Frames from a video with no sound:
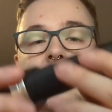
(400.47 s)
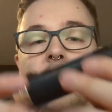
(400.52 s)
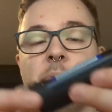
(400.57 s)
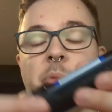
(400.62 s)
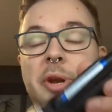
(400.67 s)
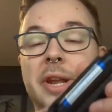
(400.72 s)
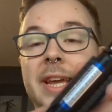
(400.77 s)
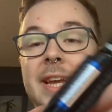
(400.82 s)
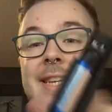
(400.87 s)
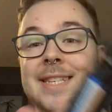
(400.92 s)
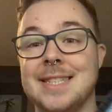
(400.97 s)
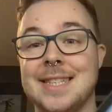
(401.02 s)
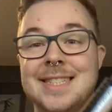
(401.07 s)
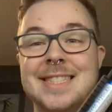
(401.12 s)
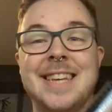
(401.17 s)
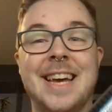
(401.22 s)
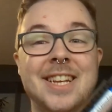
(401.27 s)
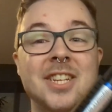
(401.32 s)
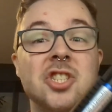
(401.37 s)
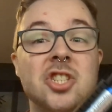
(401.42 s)
But it is
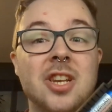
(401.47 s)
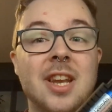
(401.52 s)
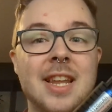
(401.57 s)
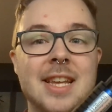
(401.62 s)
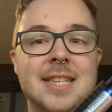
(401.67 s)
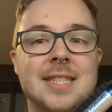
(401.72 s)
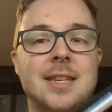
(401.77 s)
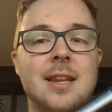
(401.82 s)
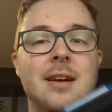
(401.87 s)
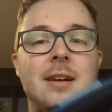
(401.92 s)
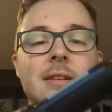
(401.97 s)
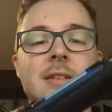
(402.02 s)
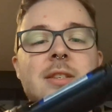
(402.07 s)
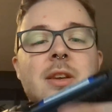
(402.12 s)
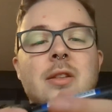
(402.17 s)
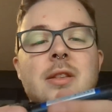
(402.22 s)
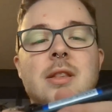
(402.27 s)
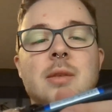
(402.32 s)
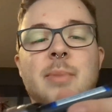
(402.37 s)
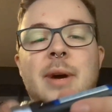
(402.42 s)
intentionally snug so
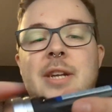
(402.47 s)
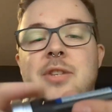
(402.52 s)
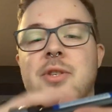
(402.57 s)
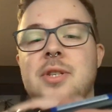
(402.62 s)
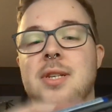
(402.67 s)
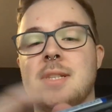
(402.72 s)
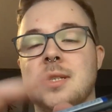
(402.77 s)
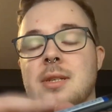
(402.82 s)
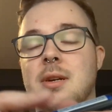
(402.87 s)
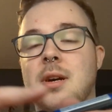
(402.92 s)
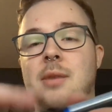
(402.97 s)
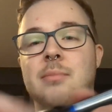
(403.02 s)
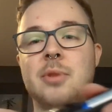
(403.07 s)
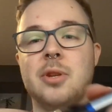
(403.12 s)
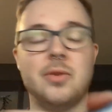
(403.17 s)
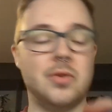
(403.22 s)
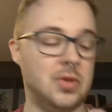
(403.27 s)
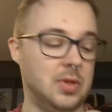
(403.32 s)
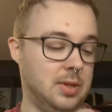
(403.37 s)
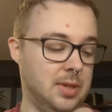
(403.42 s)
that the battery doesn't come
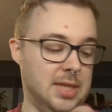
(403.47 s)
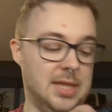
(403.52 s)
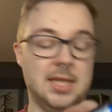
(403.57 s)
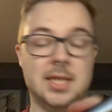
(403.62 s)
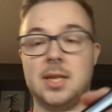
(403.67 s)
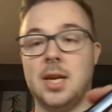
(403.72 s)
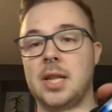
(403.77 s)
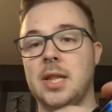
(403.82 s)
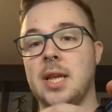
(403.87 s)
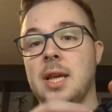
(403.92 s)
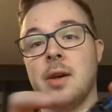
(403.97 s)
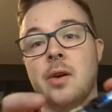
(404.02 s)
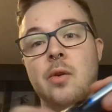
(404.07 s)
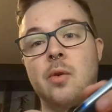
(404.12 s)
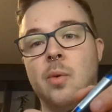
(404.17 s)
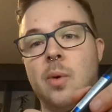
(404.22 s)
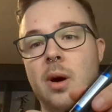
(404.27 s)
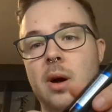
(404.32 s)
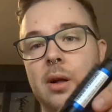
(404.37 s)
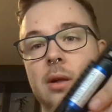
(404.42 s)
loose inside the hilt
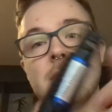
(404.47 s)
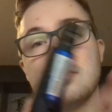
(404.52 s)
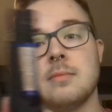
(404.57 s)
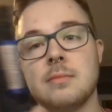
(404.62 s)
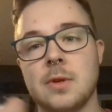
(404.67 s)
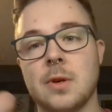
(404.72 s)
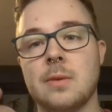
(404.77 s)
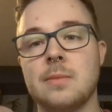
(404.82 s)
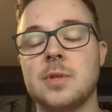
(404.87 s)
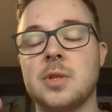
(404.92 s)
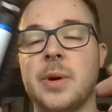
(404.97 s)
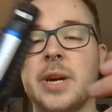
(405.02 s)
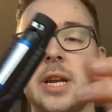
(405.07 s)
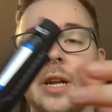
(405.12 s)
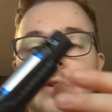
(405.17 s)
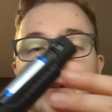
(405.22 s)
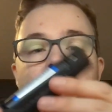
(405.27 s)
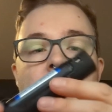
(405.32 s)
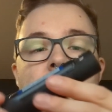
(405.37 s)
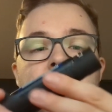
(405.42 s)
while you're swinging it
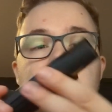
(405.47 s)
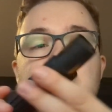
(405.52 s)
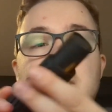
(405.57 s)
around and